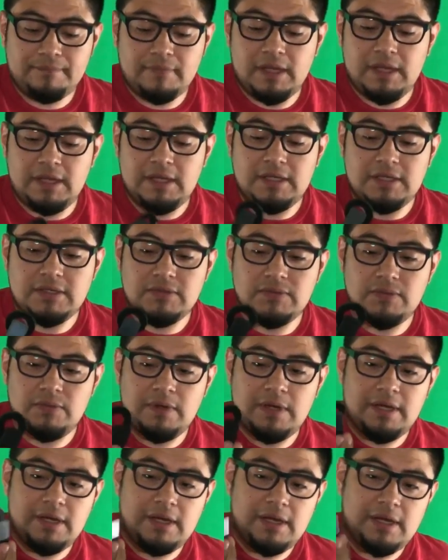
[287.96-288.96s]
is
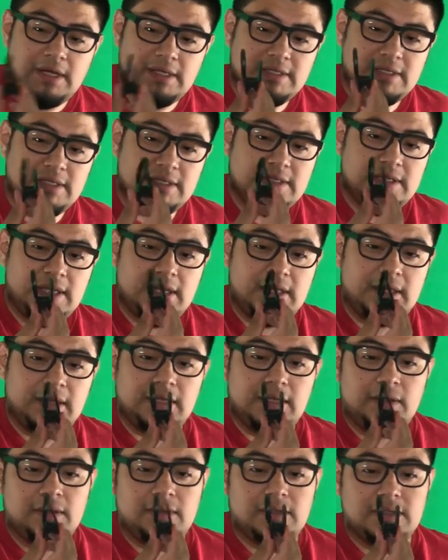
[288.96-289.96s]
what, it's just like a
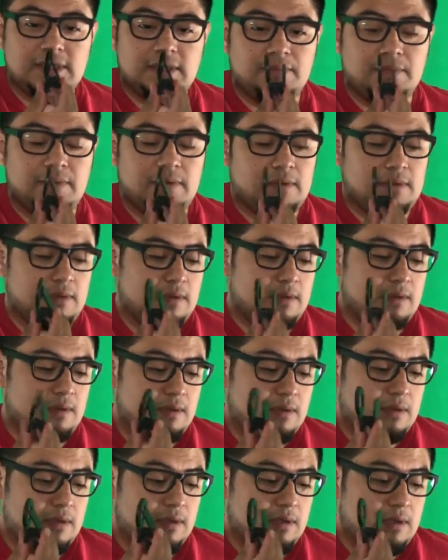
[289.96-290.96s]
little simple
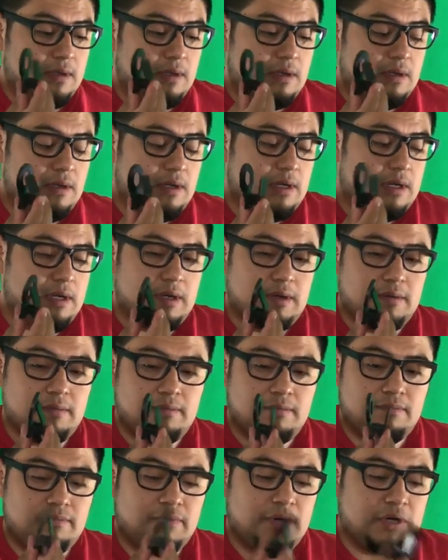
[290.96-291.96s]

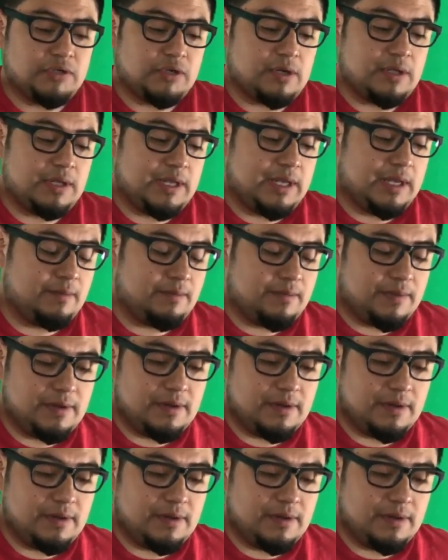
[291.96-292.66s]
pressure clamp.